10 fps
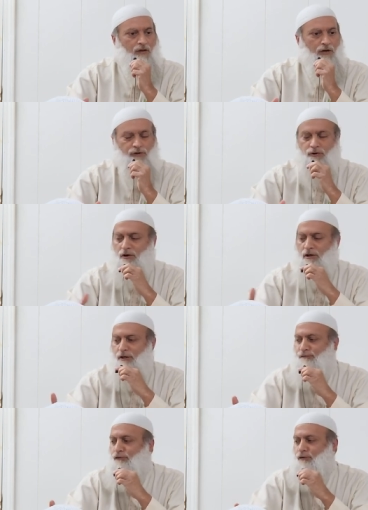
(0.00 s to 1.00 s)
Controlling
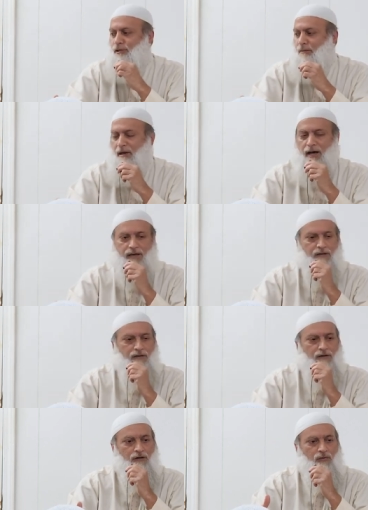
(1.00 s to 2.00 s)
the food supply,
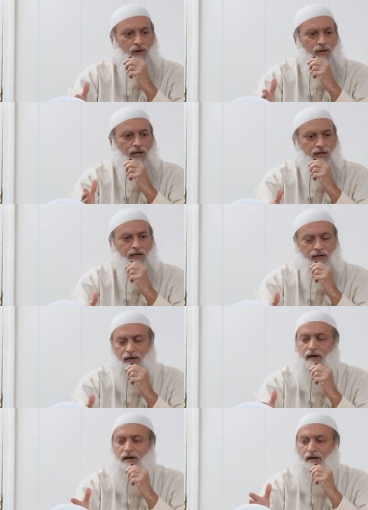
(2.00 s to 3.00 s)
you know, when
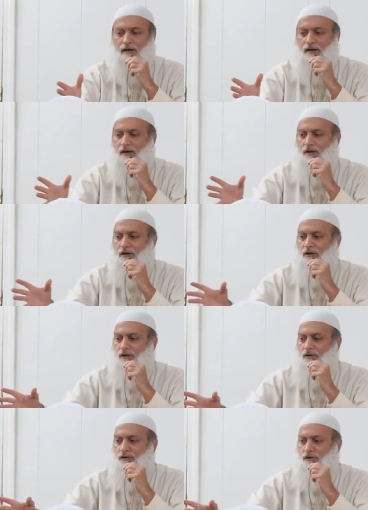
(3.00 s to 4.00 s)
India
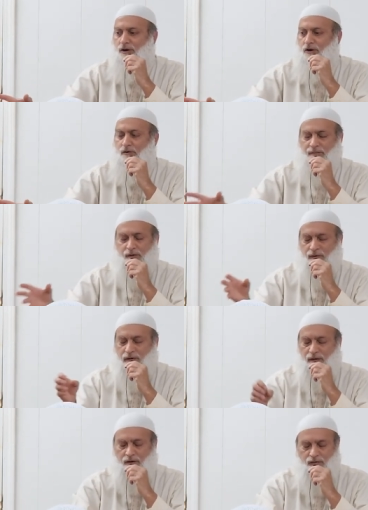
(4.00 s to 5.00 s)
took over, I mean,
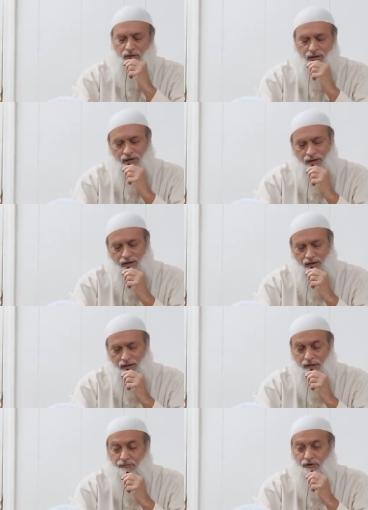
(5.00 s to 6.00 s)
when, when uh,
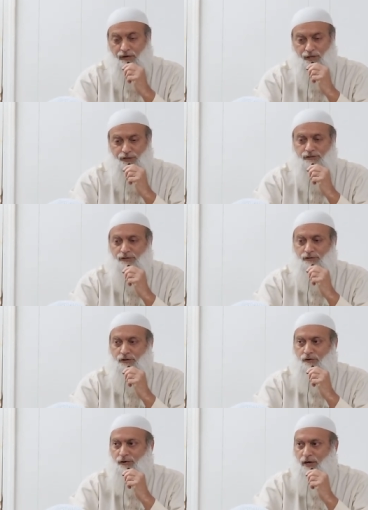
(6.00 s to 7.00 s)
the British took
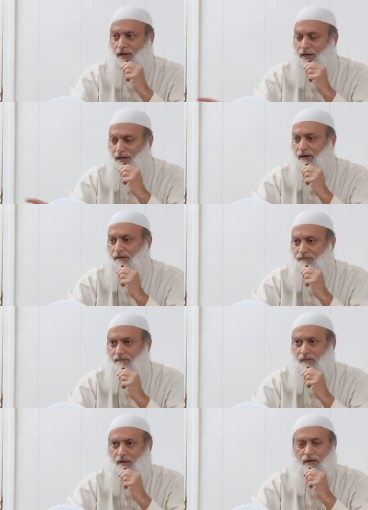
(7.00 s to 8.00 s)
over India,
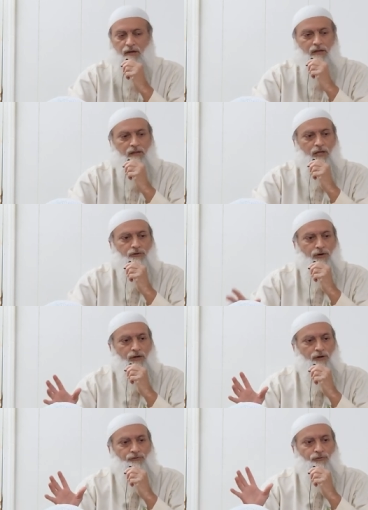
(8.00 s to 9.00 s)
they
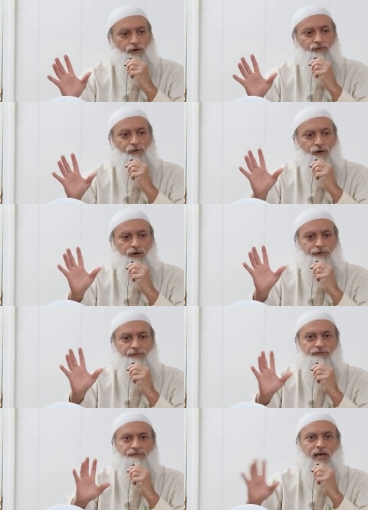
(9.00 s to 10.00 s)
triggered 44
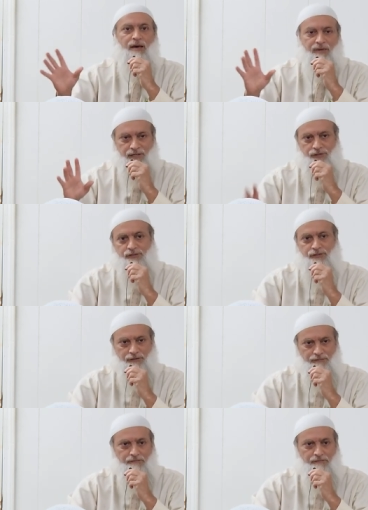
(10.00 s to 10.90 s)
different famines.